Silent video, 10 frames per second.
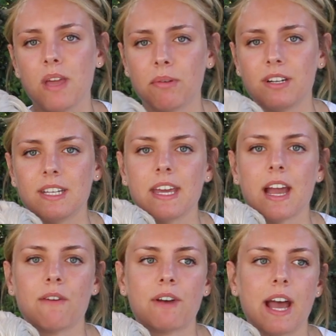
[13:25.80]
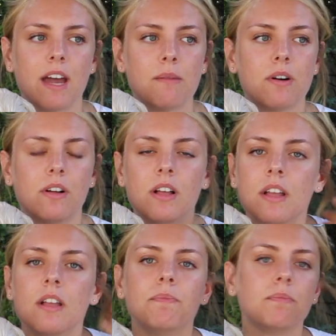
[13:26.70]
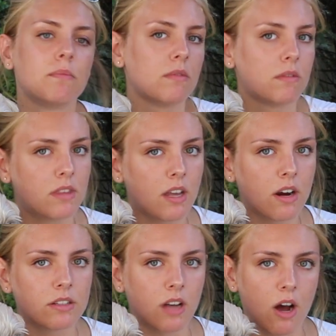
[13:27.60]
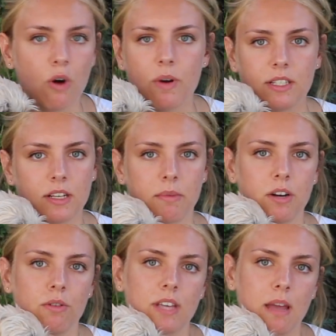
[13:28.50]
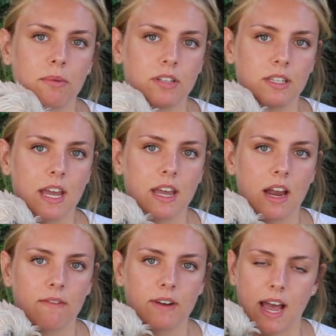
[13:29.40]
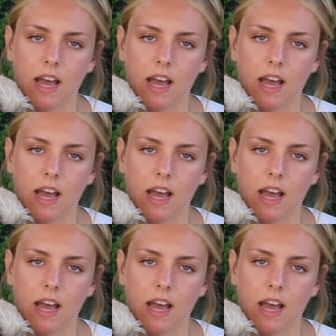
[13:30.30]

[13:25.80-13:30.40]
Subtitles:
be able to take care of an animal, there's always someone who's able to take care of an